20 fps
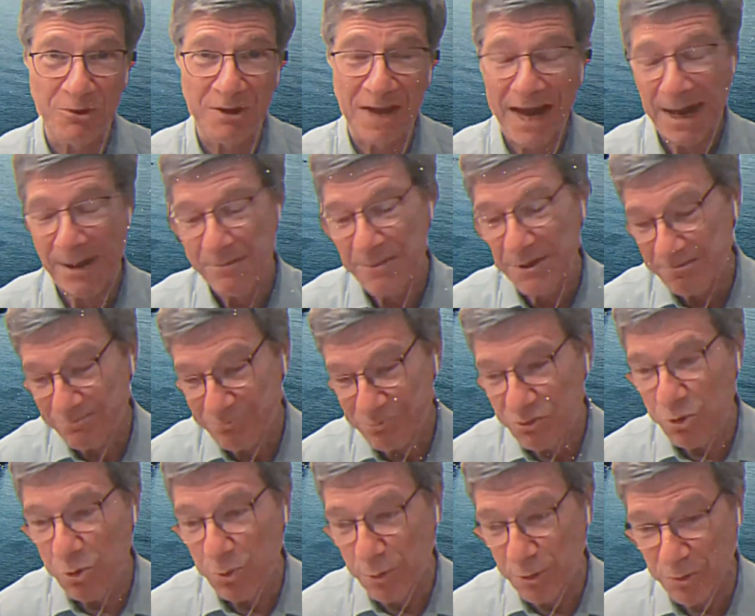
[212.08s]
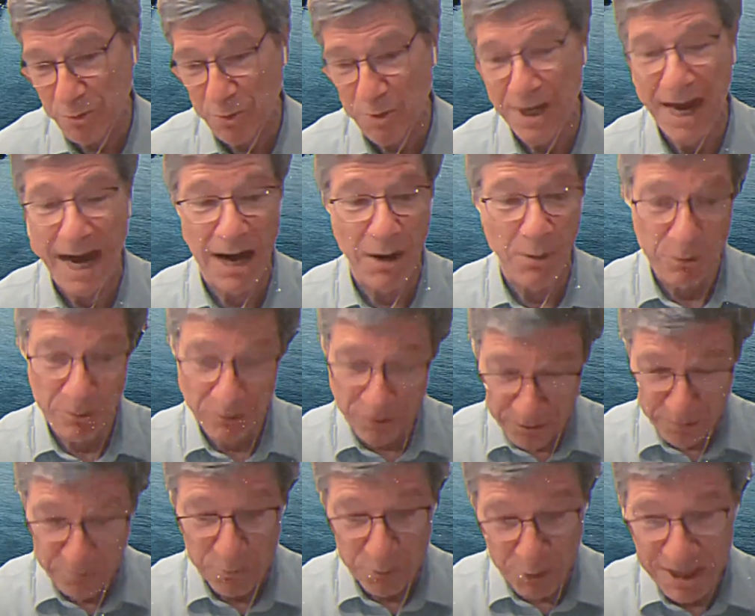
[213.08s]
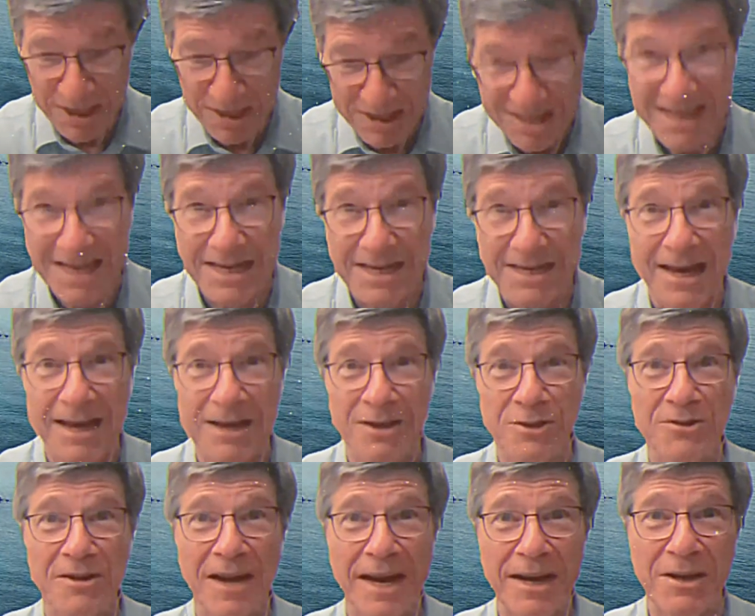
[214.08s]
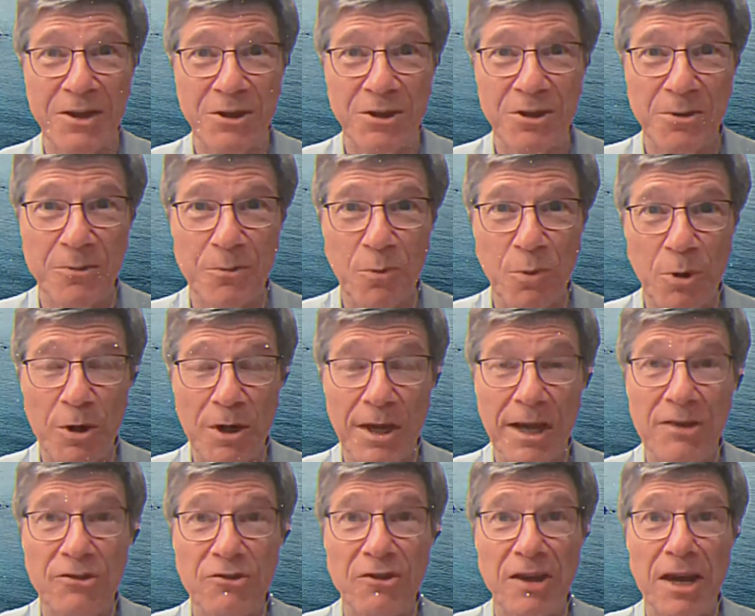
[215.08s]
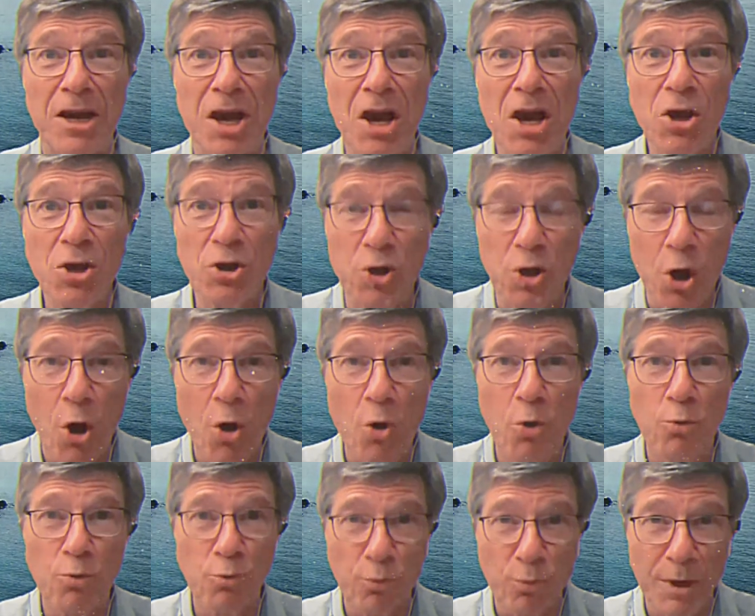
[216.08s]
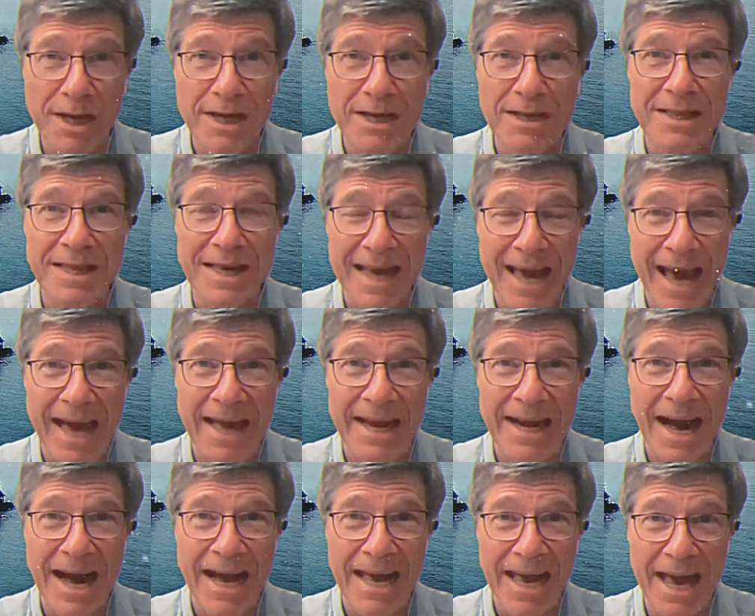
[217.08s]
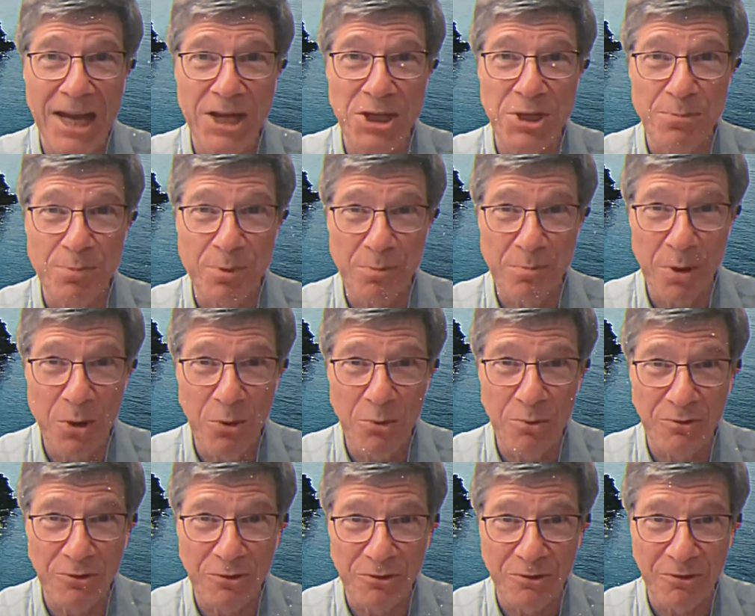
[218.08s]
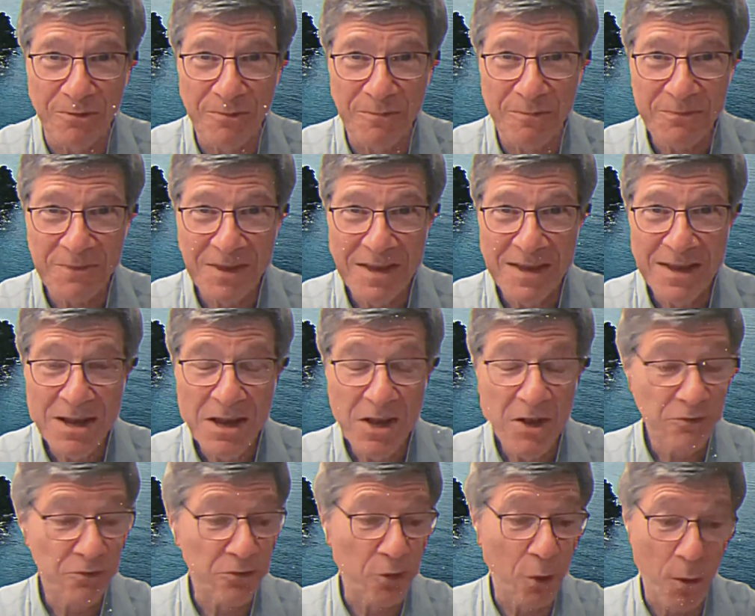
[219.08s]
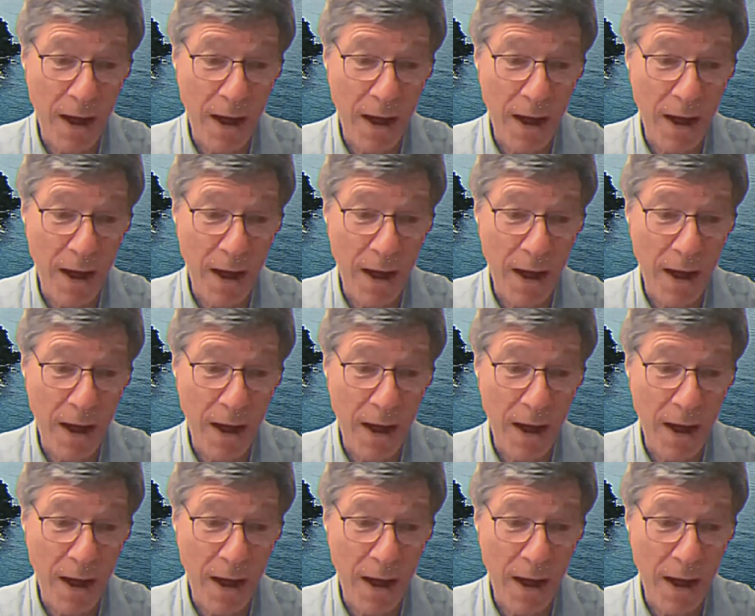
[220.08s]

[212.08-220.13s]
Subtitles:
time in 2 or 3 hours of pretty detailed technical work. And he said, go read the NIH proposals. So